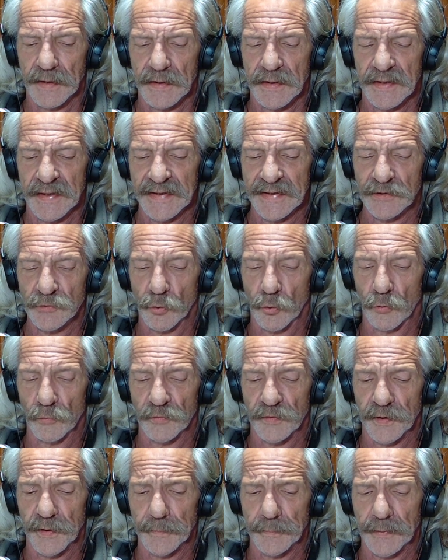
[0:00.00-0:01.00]
He told
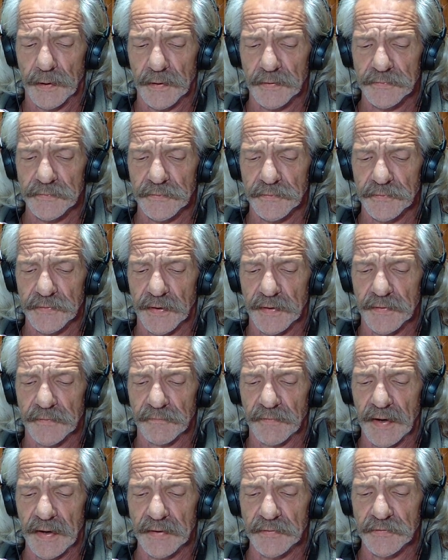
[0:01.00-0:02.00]
the apostles and
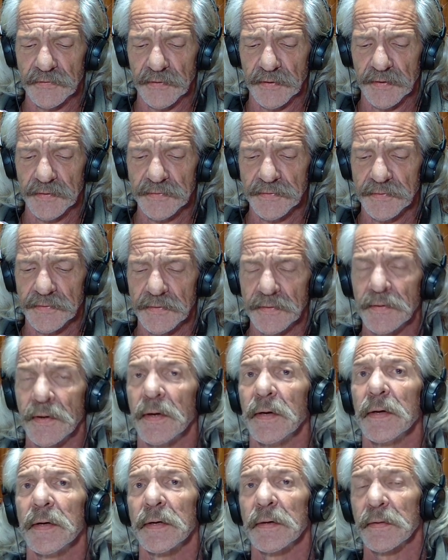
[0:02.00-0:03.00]
evangelists
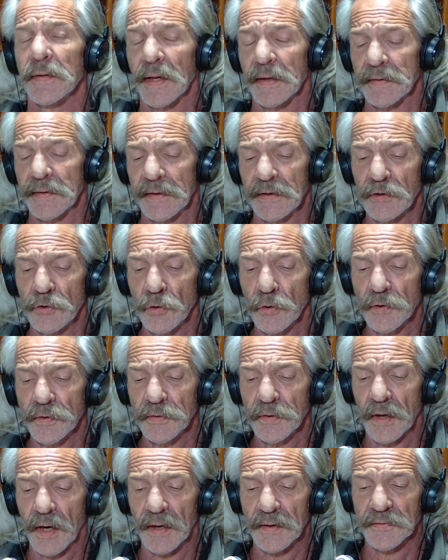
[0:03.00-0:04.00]
that they could
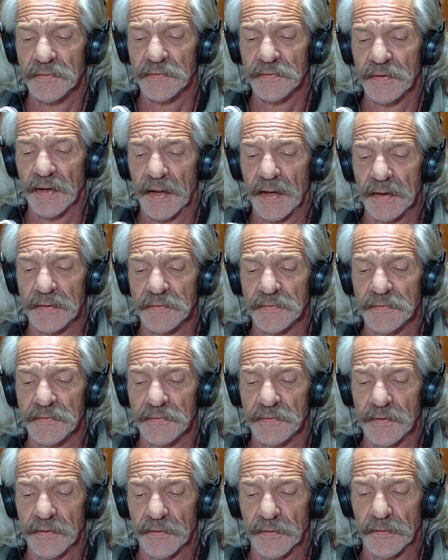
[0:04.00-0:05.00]
not stand
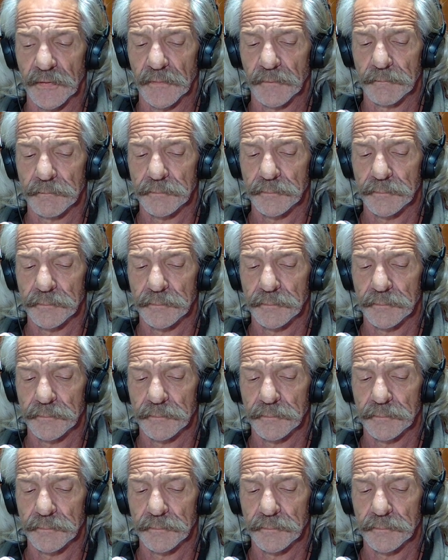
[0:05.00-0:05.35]
still,